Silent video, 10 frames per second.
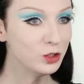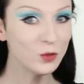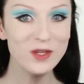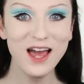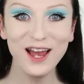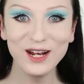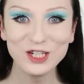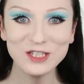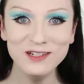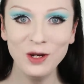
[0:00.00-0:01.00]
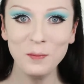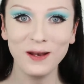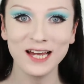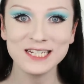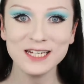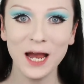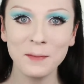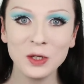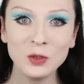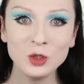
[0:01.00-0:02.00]
So with the eyelashes now applied,
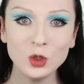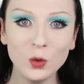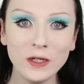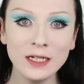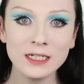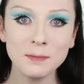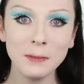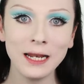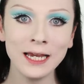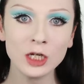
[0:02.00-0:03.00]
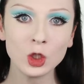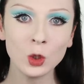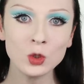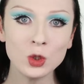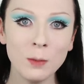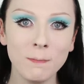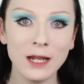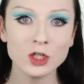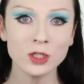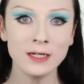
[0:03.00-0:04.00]
I'm now going to go in and apply contour,
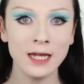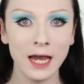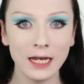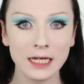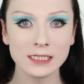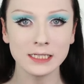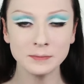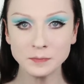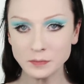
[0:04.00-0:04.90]
blusher and highlighter.